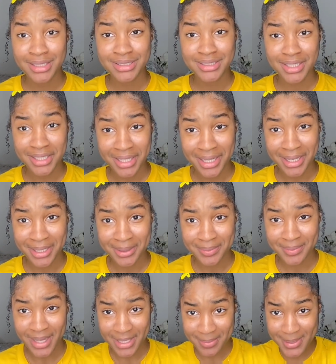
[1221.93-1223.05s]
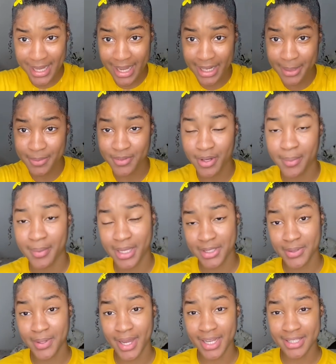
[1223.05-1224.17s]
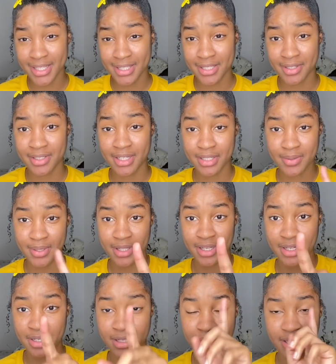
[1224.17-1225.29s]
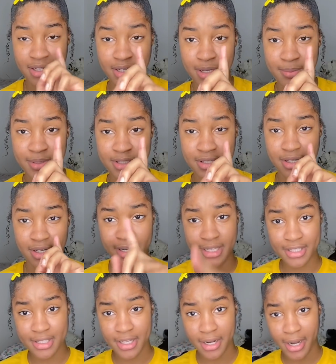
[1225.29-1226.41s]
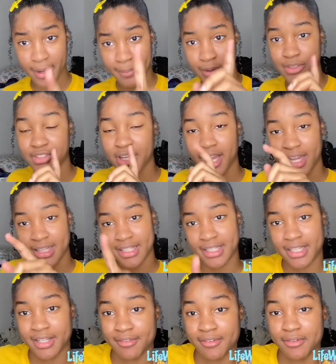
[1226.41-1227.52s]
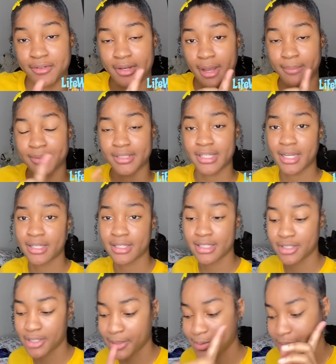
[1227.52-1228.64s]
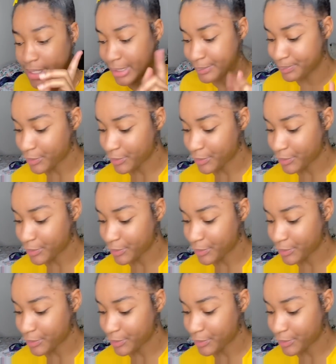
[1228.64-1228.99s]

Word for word: So yeah. I'm going to say clips from EXO Accessories, that's what their, their name is on Instagram. I'm going to try to get a link to now i am put it in the description.